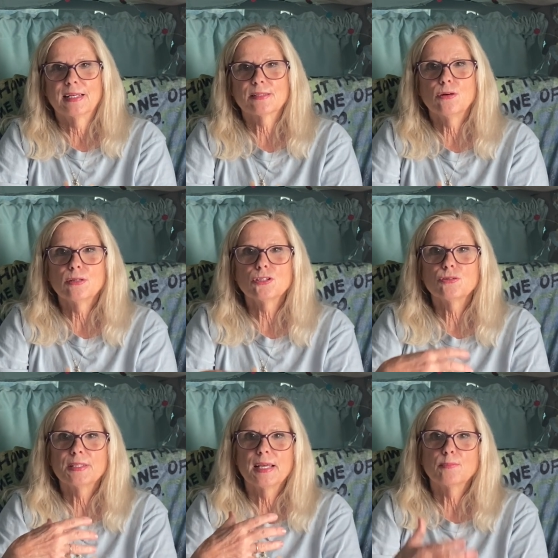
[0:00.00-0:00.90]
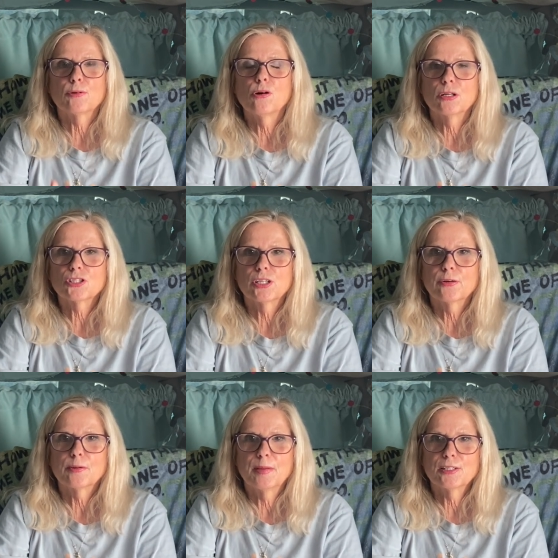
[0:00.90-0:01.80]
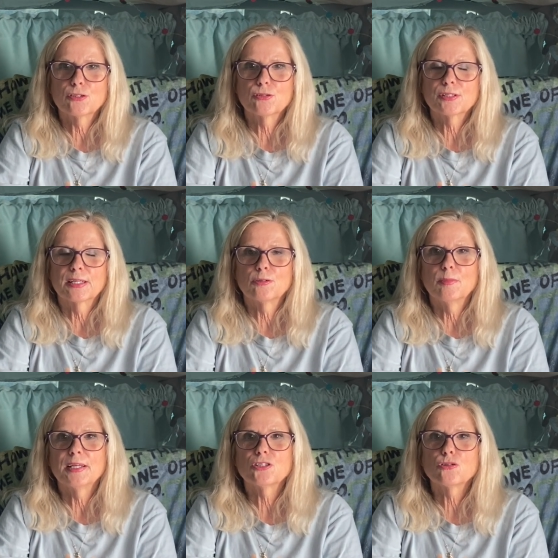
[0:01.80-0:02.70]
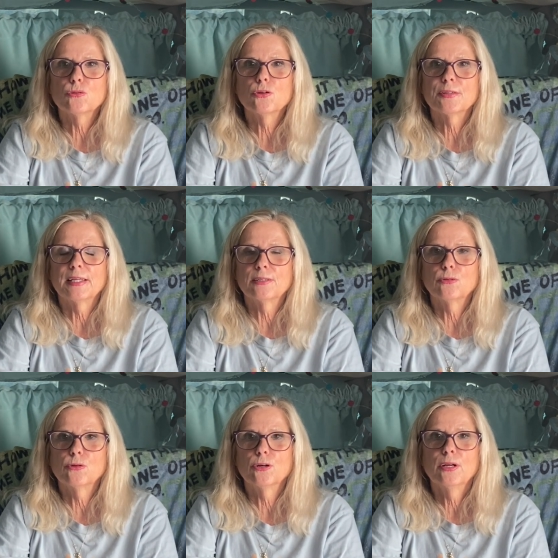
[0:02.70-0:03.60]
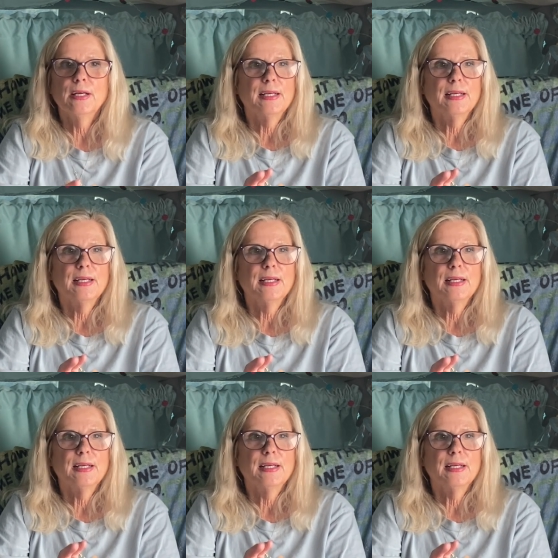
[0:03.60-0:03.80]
As long as you take precautionary measures and you make sure that you're